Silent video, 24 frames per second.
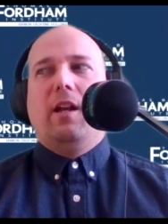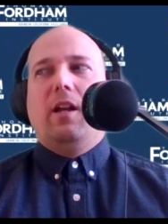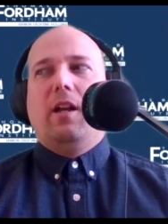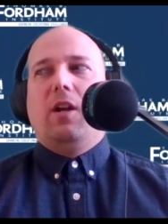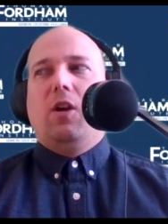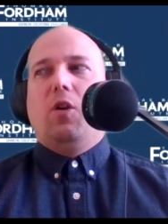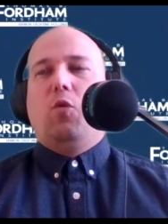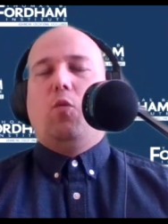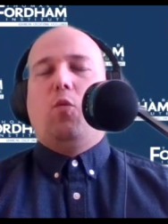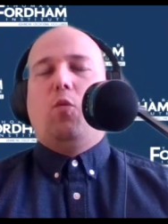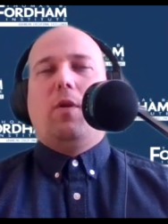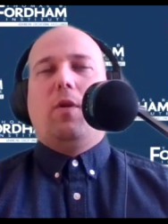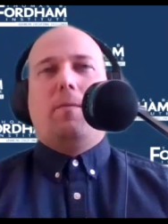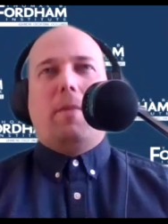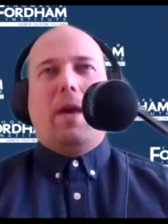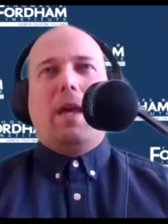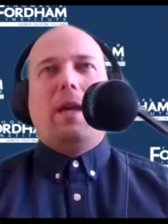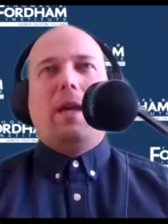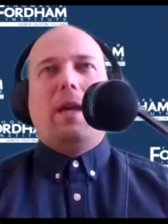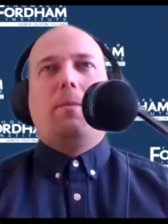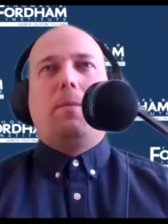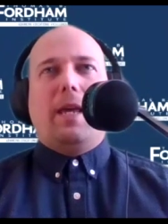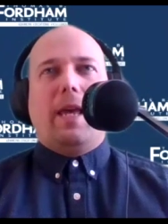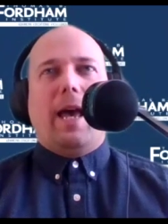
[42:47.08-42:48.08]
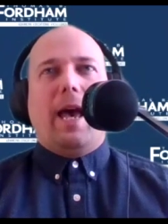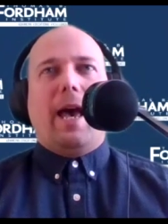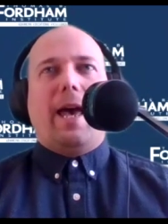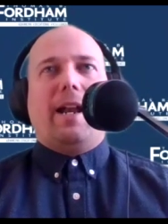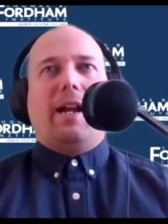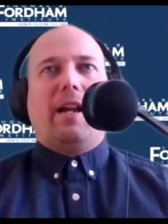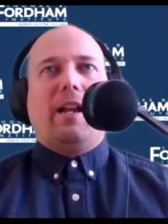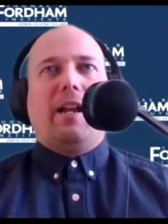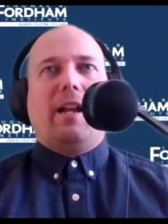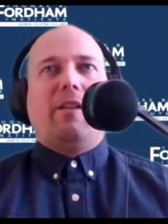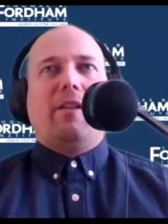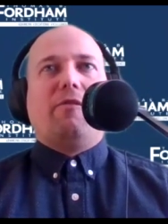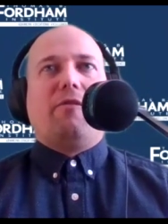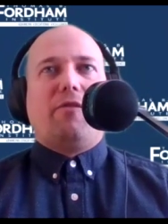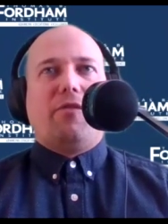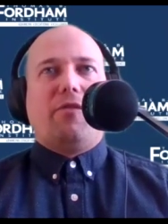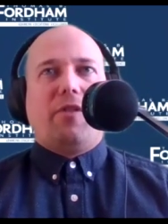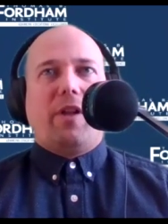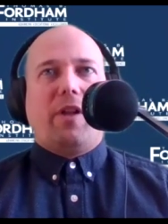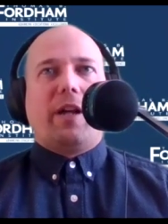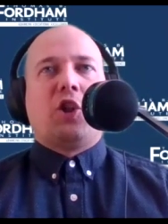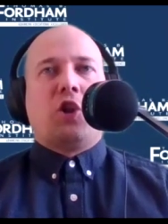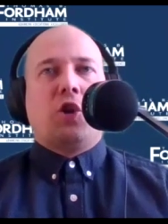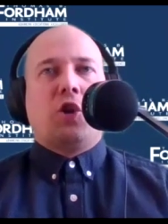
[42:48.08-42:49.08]
we may be at an
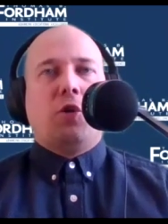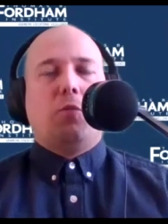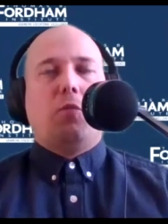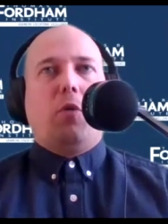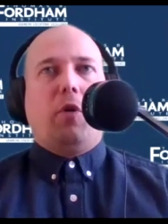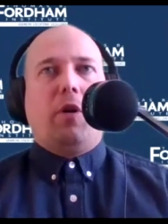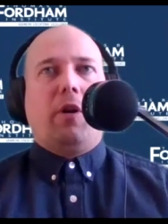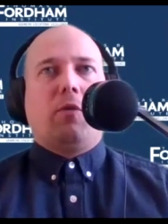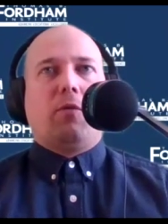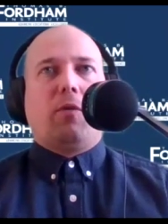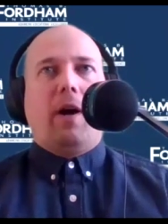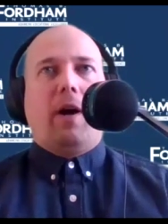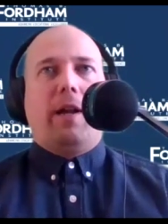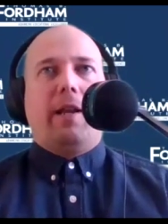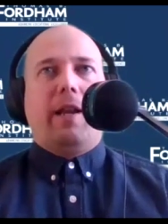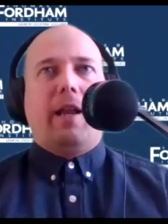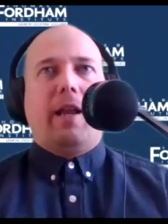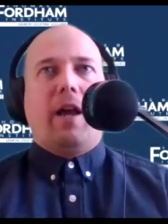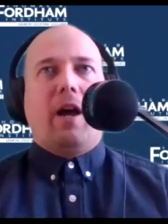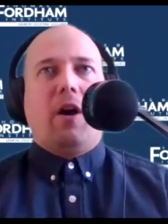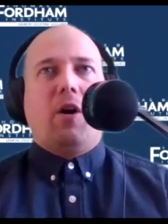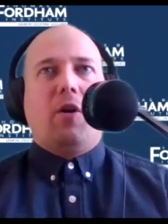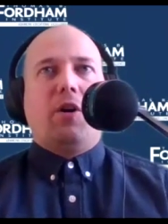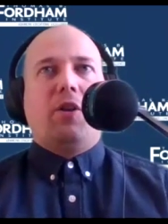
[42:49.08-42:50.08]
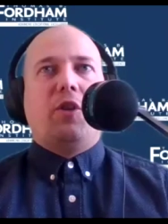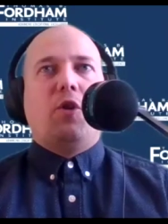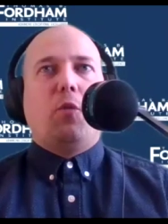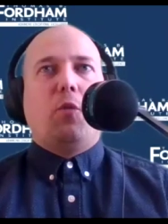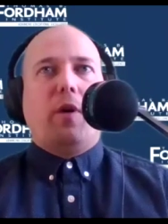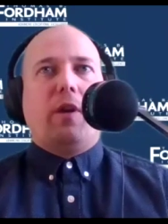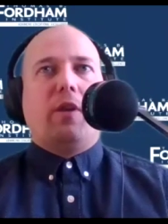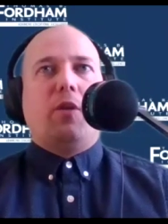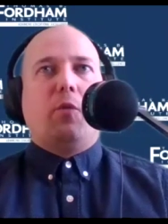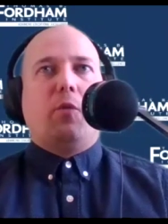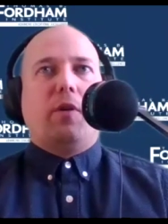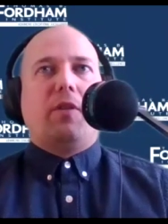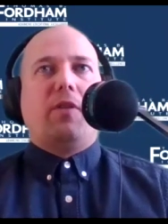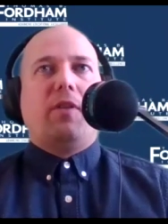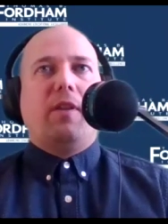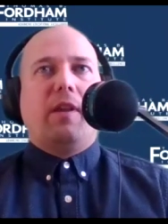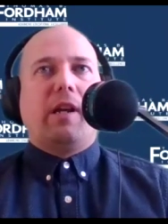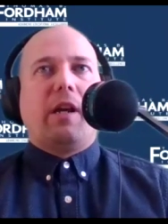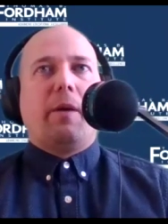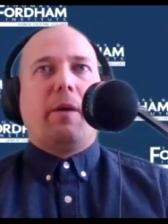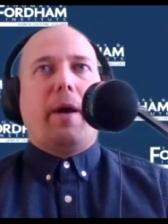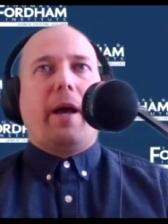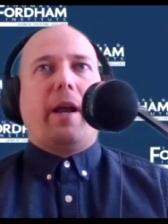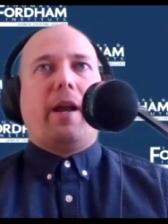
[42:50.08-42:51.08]
inflection point right now in the way that we
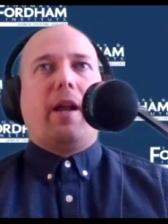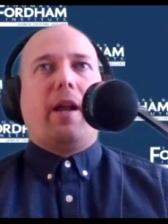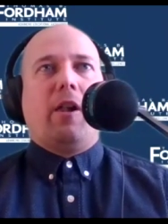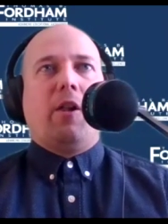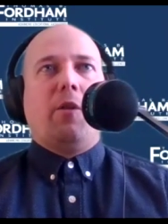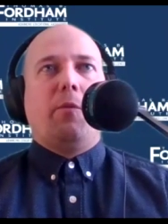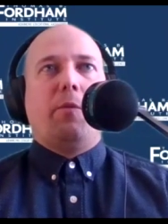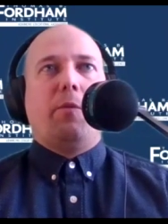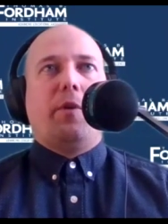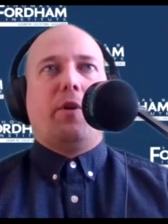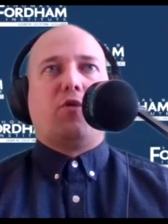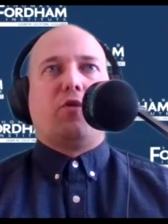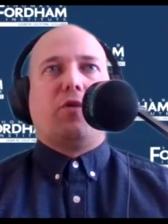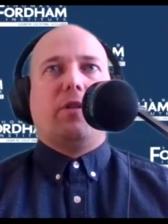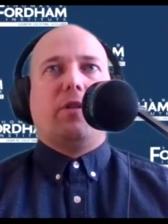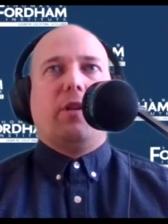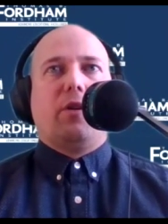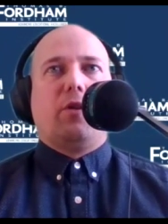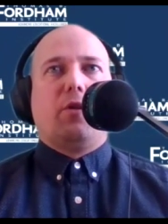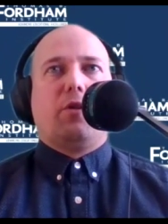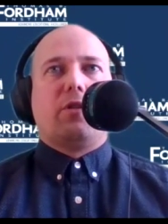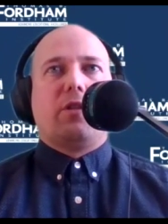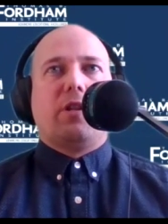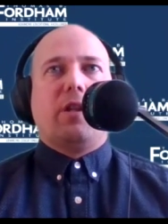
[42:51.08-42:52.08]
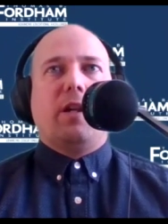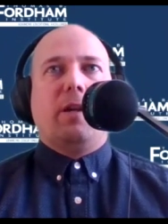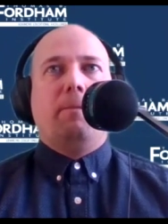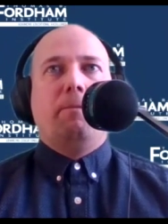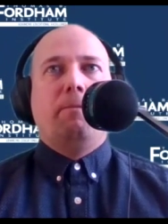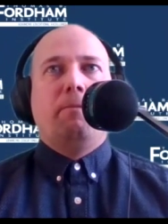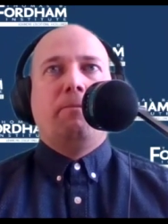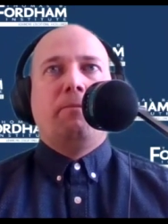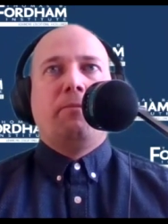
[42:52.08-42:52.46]
think about elementary literacy.